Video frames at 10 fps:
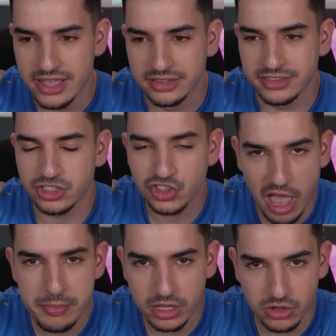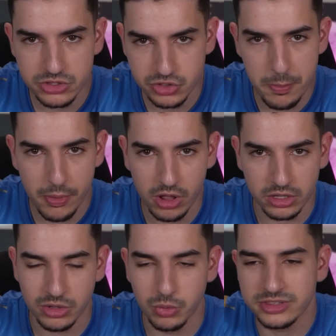that Xabi Alonso
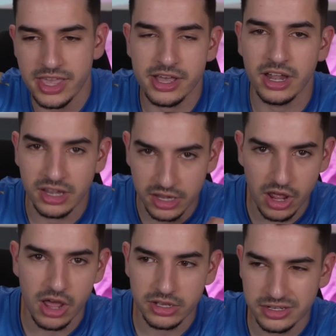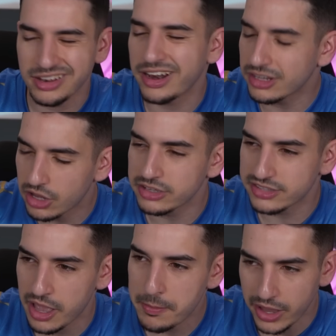ball will take not a long
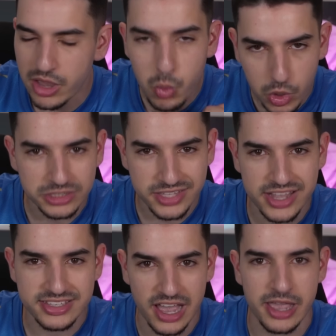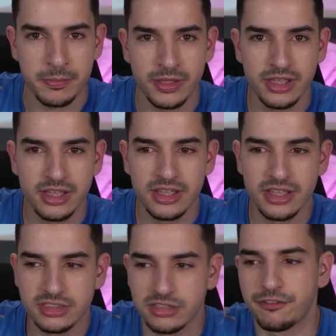time, but it will take time to